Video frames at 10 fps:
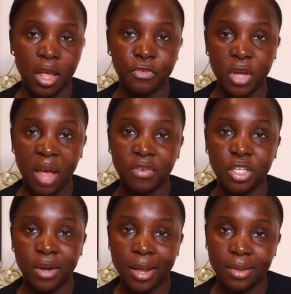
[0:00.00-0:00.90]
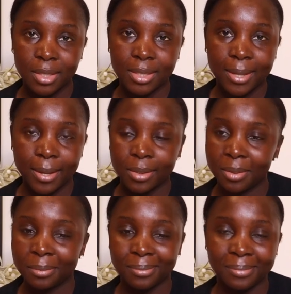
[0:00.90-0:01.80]
If you haven't tried this yet,
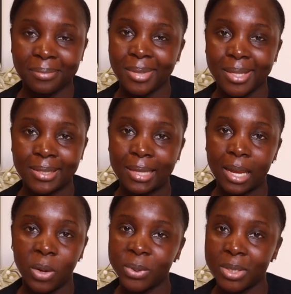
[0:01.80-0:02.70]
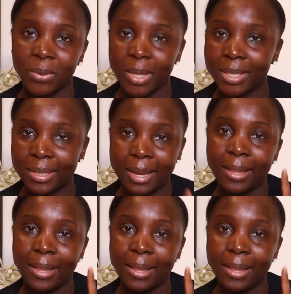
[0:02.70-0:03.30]
please get onto it